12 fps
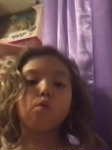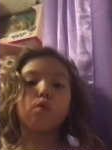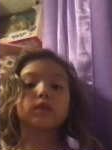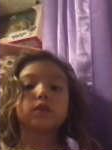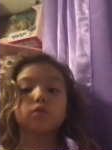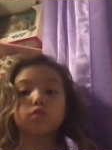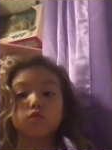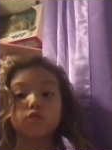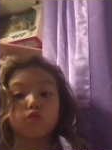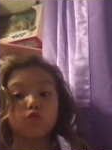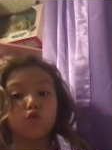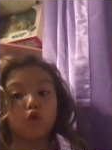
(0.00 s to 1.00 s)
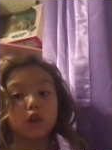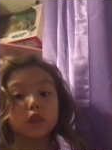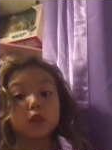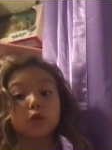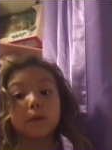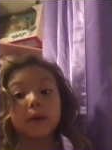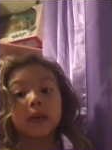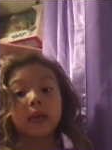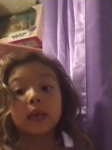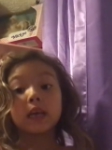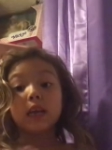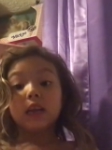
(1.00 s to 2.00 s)
once, once a
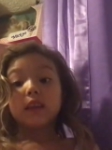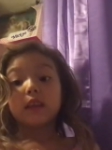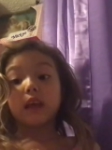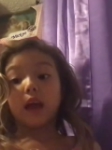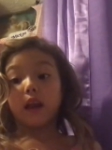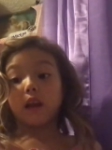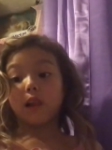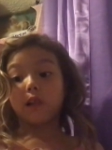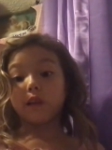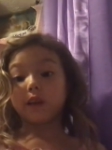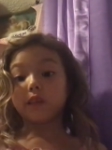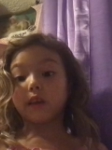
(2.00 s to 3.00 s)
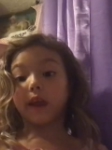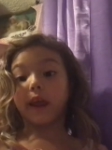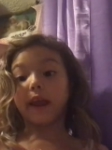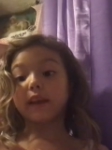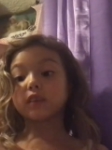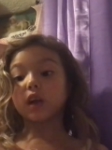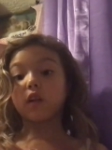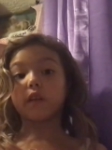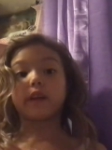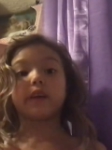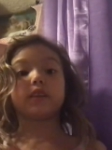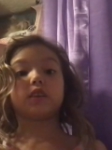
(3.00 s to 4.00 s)
week then clean the cage
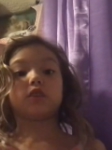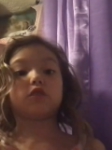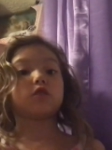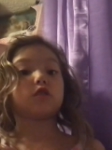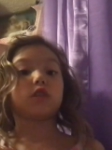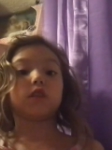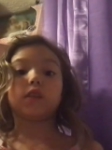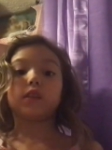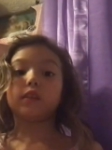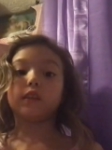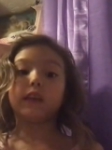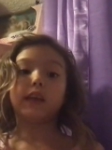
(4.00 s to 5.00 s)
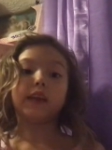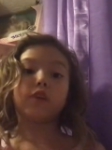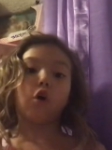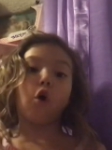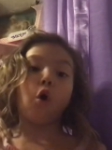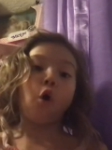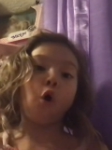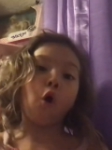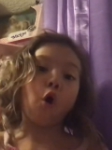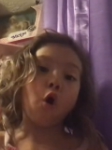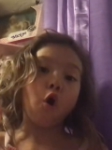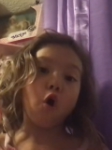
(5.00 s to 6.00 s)
out, like just clean
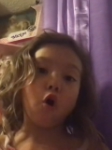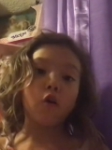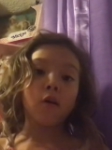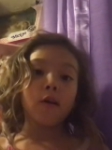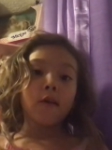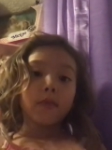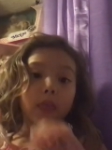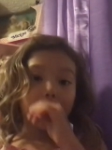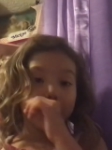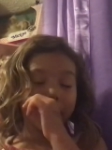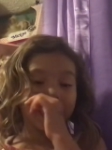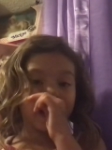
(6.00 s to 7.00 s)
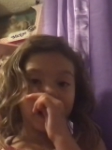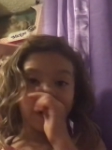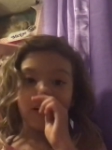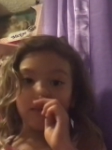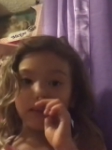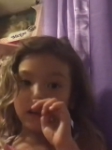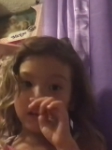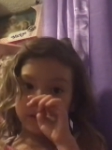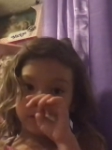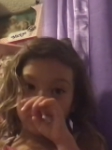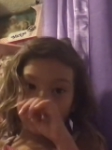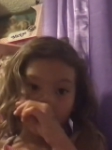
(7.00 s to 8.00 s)
all the bedding out and
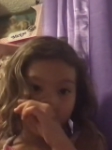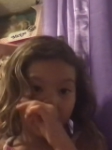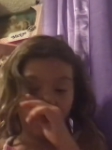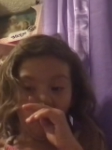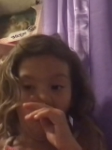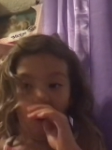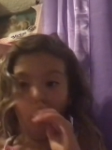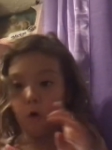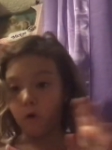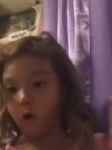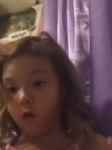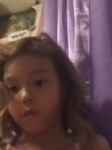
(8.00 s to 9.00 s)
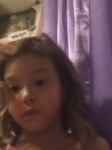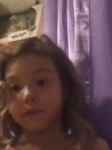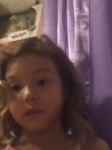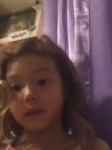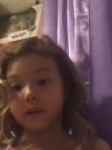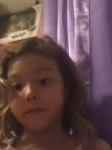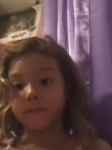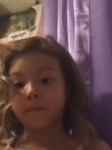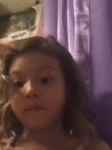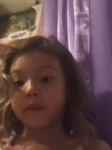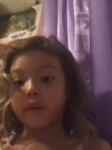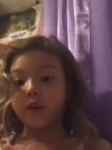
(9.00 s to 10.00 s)
just look at all everything.
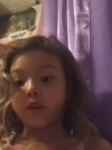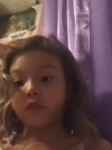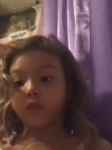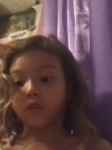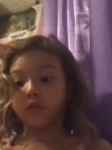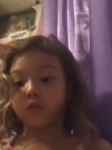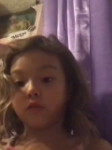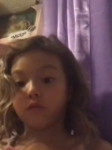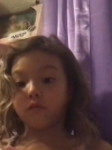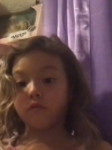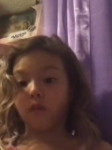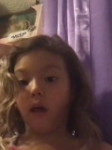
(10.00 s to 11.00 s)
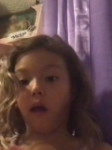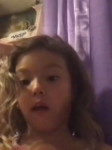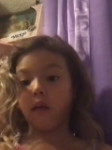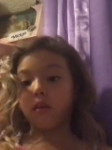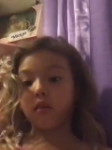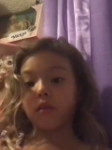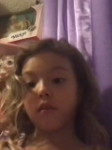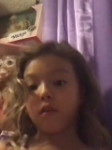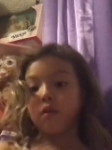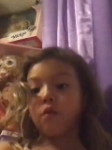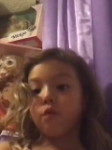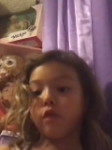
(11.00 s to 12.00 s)
You just do that
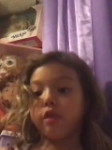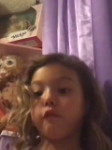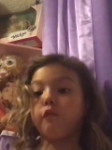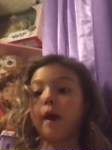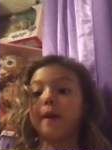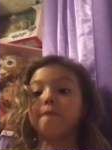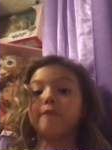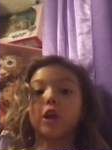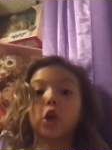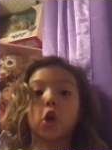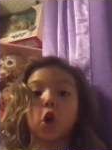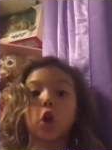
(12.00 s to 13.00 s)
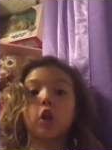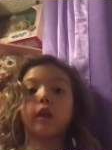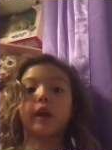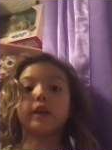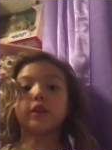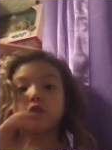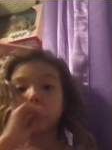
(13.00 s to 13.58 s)
with white vinegar, like you